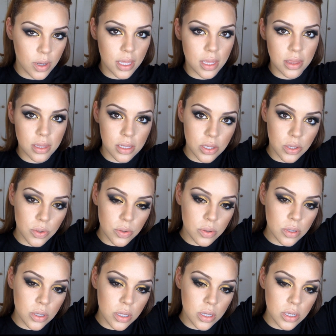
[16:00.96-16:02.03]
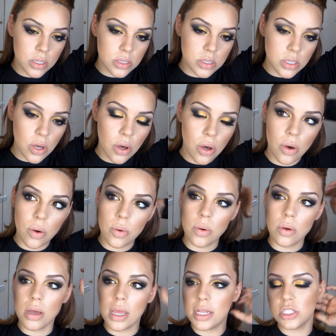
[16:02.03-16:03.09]
with glue,
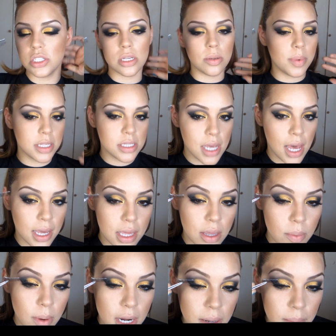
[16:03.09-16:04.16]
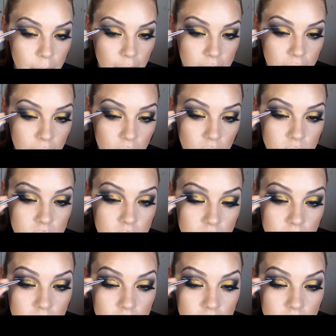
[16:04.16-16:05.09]
so it should be tacky right by now.